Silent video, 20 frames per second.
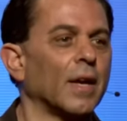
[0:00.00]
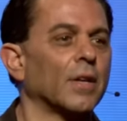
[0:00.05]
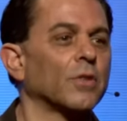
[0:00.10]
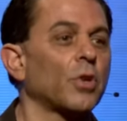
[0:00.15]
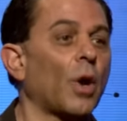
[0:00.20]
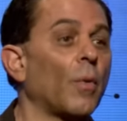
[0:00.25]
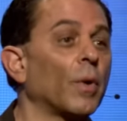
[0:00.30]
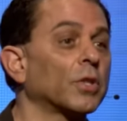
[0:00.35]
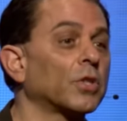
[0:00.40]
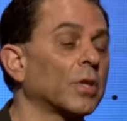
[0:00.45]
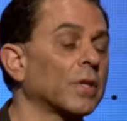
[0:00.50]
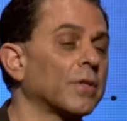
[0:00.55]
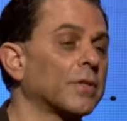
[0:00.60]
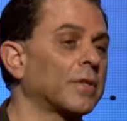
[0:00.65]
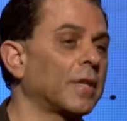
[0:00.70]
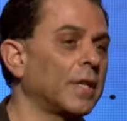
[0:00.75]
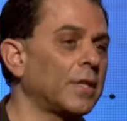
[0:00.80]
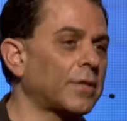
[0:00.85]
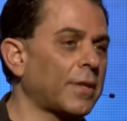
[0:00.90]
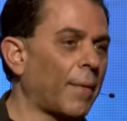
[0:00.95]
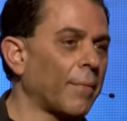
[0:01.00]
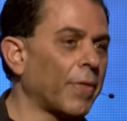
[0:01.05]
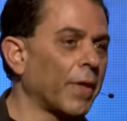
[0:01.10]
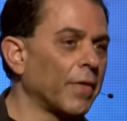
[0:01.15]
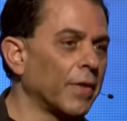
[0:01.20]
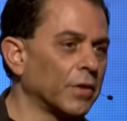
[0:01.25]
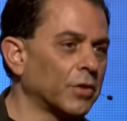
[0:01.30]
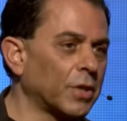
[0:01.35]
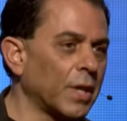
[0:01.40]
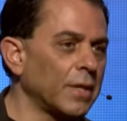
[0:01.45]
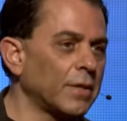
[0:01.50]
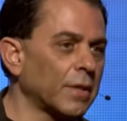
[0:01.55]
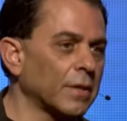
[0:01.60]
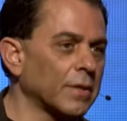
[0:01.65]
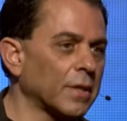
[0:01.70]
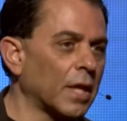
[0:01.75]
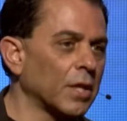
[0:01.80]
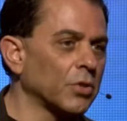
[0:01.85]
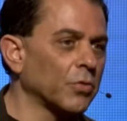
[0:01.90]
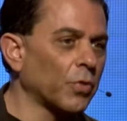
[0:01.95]
So I want you to see something that
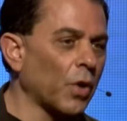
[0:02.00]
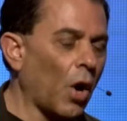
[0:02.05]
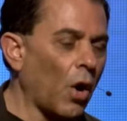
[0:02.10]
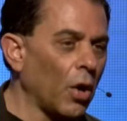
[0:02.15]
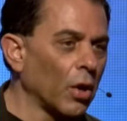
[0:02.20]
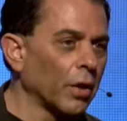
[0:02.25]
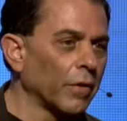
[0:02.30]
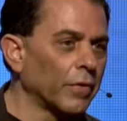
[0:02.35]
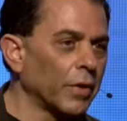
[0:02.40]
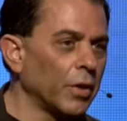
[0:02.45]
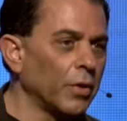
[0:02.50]
Jesus does for all